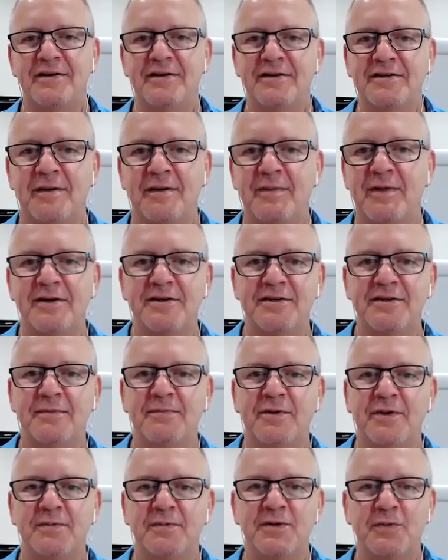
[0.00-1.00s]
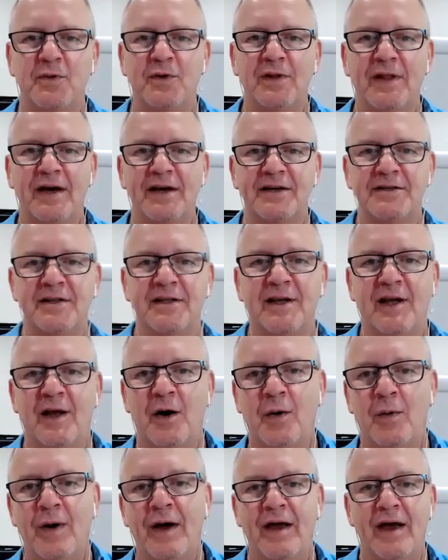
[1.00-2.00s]
and some of those symptoms will actually go
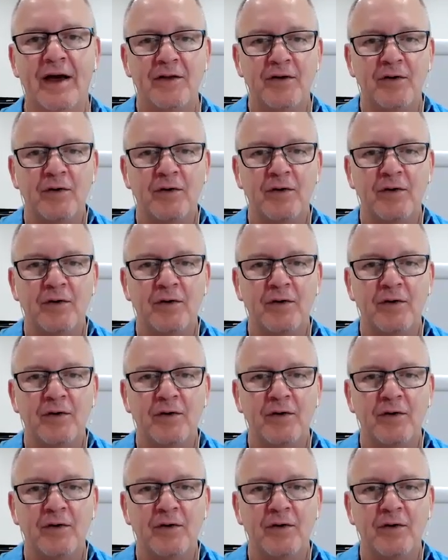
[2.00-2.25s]
away. And